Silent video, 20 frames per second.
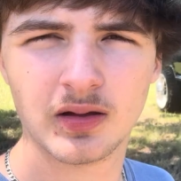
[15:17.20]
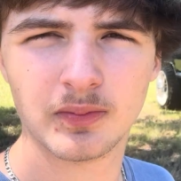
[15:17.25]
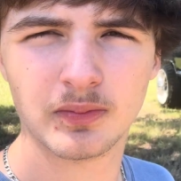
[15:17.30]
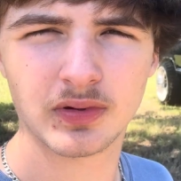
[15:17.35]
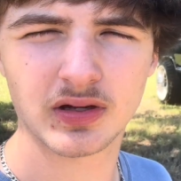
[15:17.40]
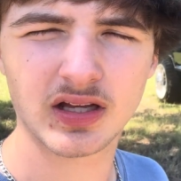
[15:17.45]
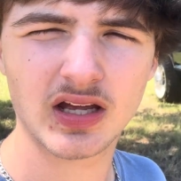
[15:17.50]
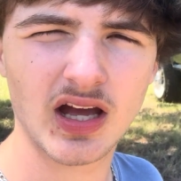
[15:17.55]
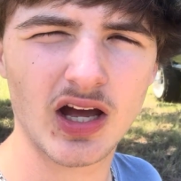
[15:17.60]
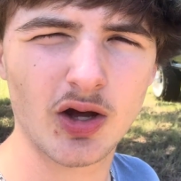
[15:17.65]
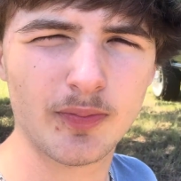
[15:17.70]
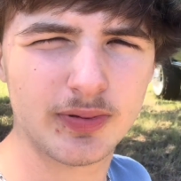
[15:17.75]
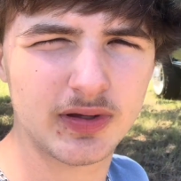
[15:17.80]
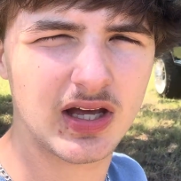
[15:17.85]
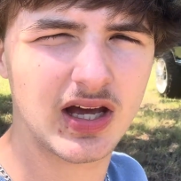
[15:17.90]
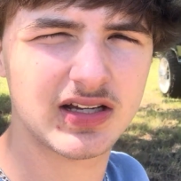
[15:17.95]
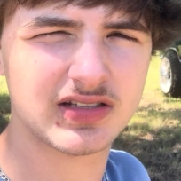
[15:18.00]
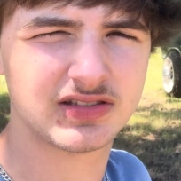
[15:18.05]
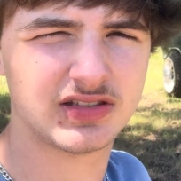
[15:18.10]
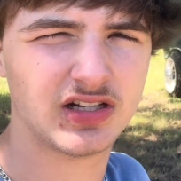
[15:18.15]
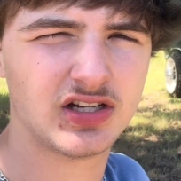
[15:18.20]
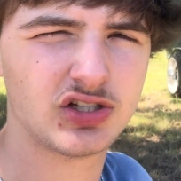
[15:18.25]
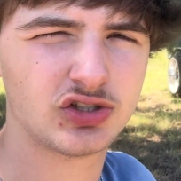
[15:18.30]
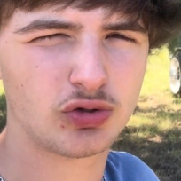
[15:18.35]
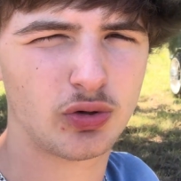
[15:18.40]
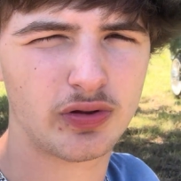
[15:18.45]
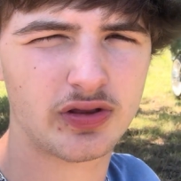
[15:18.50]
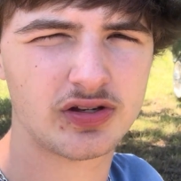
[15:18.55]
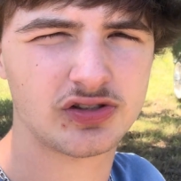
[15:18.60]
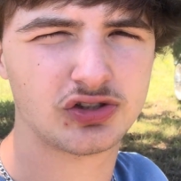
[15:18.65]
But yeah, I hope you guys did
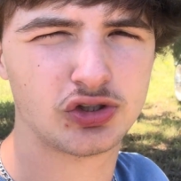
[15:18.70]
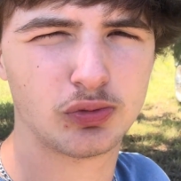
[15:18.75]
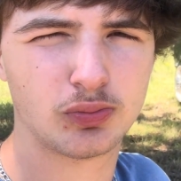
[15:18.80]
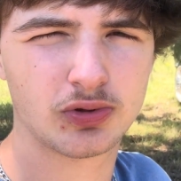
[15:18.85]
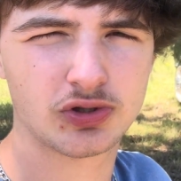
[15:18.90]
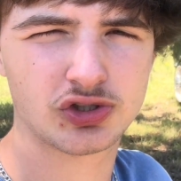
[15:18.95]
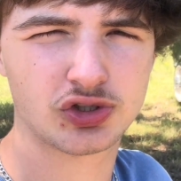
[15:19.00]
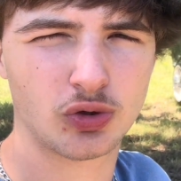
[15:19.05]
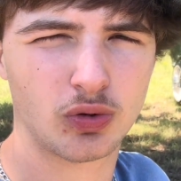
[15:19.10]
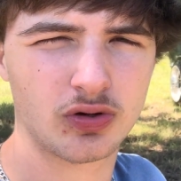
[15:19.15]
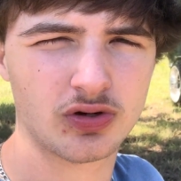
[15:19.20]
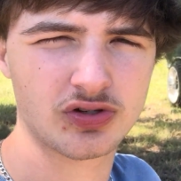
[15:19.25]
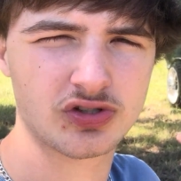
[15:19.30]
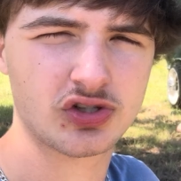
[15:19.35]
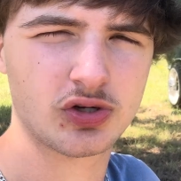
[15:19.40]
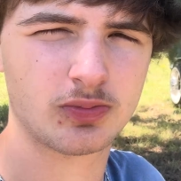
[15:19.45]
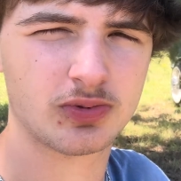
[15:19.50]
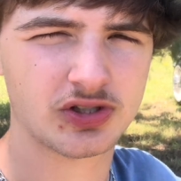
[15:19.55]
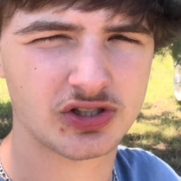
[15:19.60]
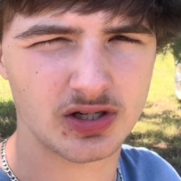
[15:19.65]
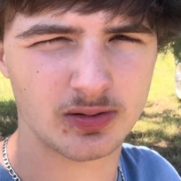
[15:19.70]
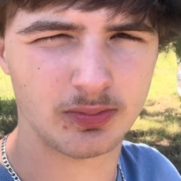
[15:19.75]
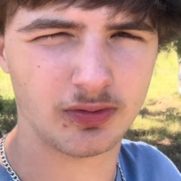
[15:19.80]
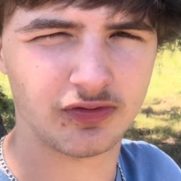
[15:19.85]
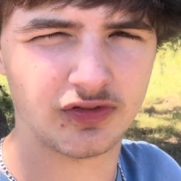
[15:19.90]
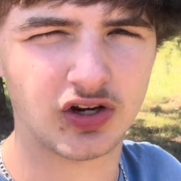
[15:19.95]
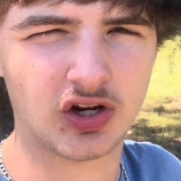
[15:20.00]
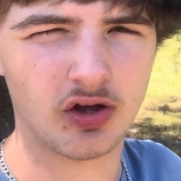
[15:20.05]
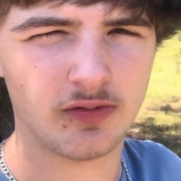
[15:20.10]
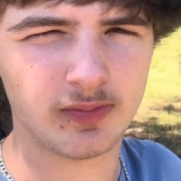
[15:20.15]
enjoy this super short and super simple
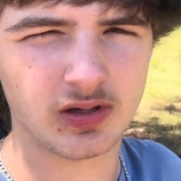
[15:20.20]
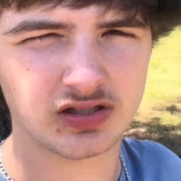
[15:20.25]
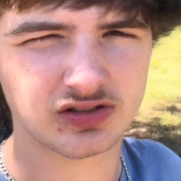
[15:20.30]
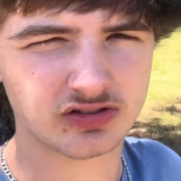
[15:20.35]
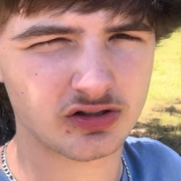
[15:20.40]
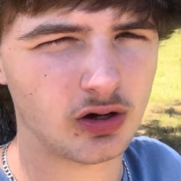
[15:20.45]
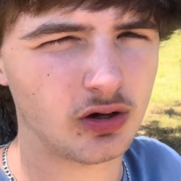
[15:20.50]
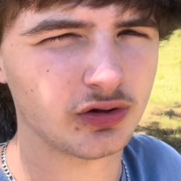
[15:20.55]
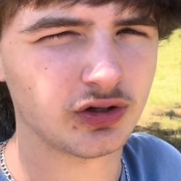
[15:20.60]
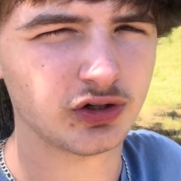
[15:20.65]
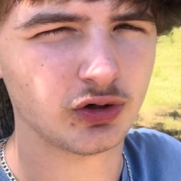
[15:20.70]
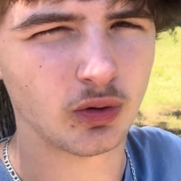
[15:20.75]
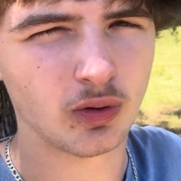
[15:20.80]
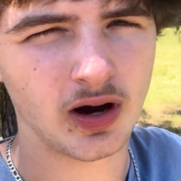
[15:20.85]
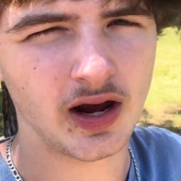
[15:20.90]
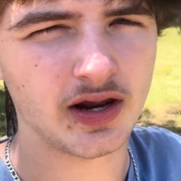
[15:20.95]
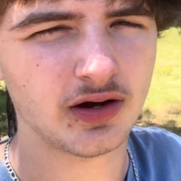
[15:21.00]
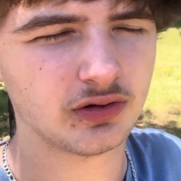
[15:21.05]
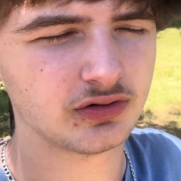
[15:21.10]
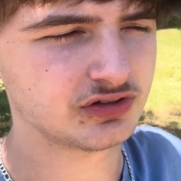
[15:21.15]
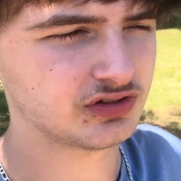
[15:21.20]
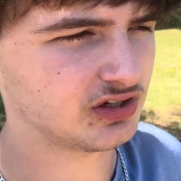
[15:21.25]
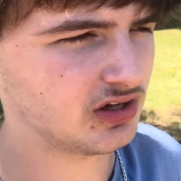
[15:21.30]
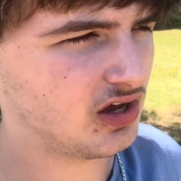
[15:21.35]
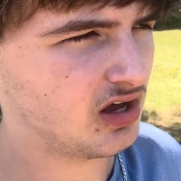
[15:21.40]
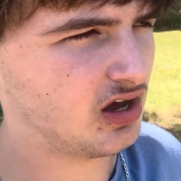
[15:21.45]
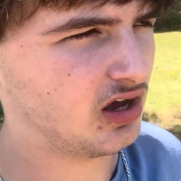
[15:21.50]
video of me installing the door handles.